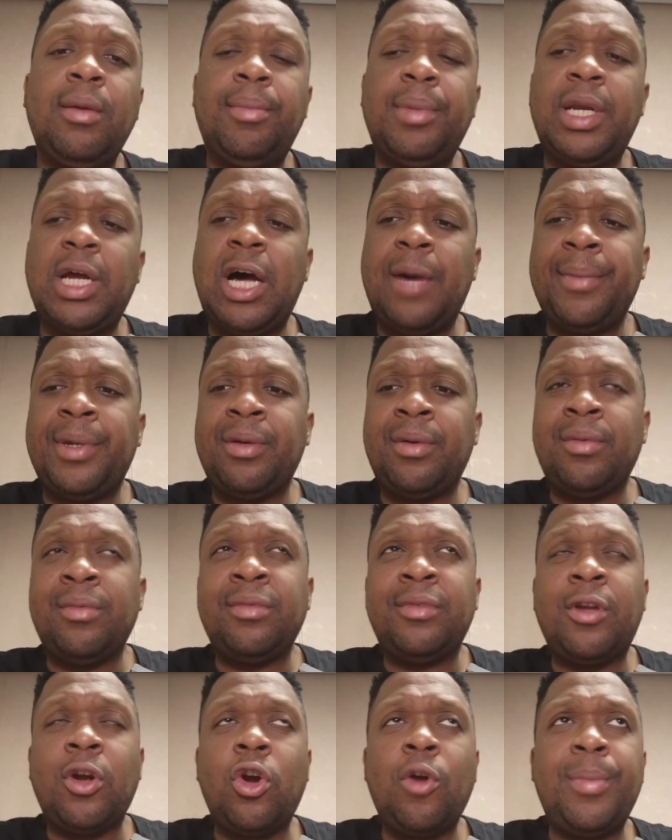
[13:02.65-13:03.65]
But
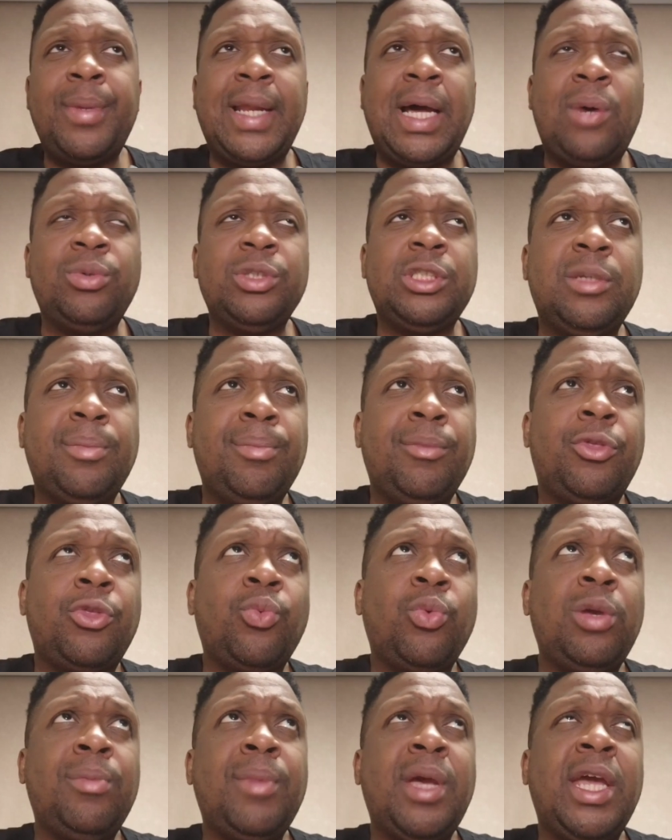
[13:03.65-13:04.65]
in Durban, I in
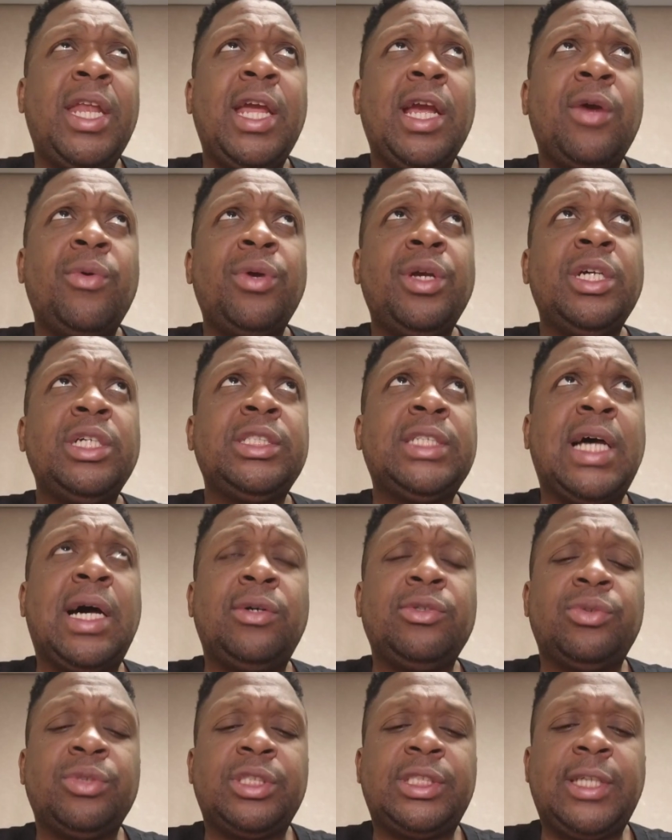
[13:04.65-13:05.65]
three main areas. I
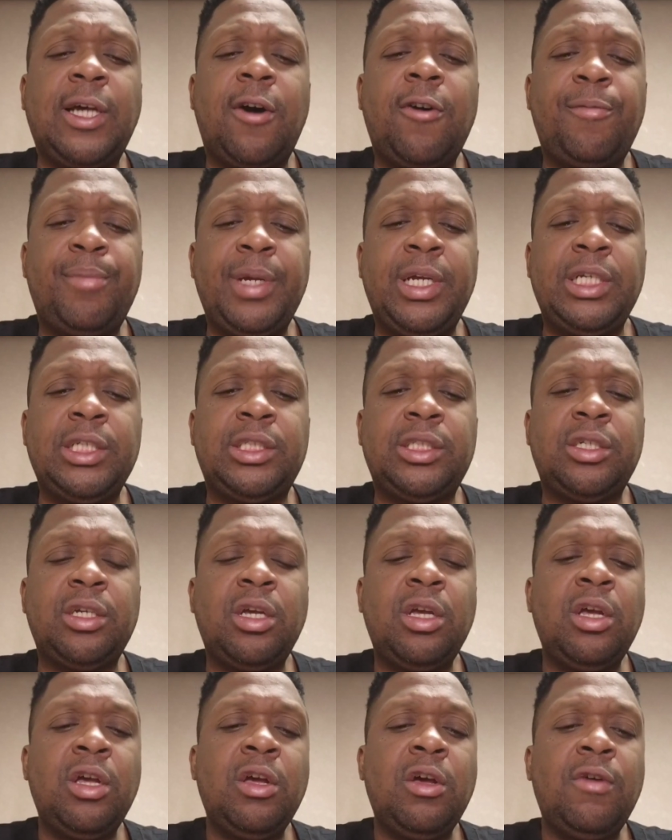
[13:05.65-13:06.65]
was on South Beach,
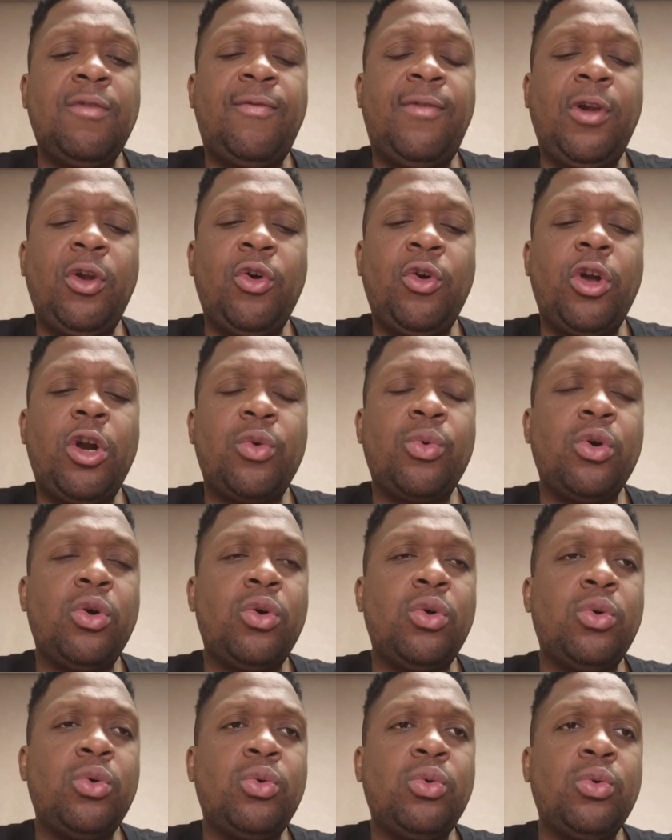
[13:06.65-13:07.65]
Florida
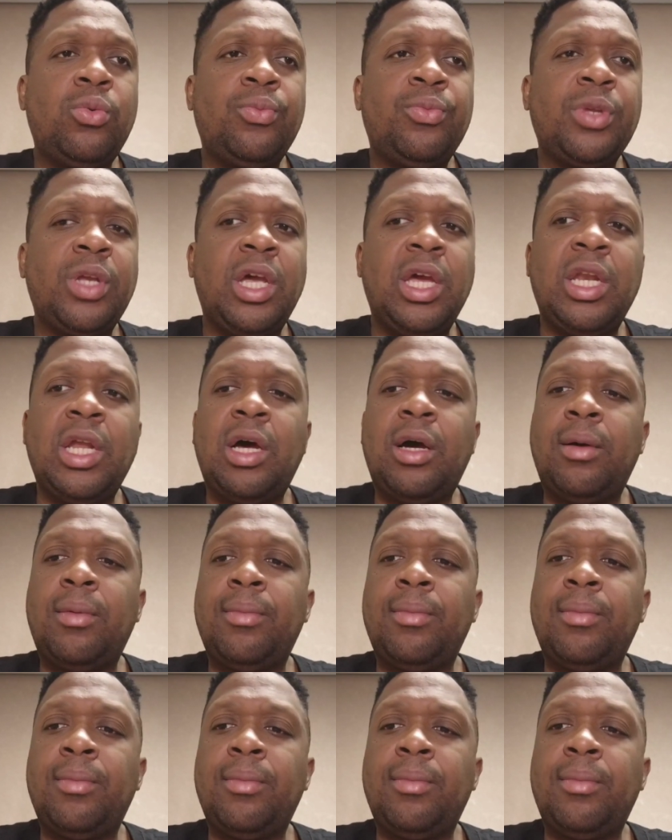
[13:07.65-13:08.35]
Road, and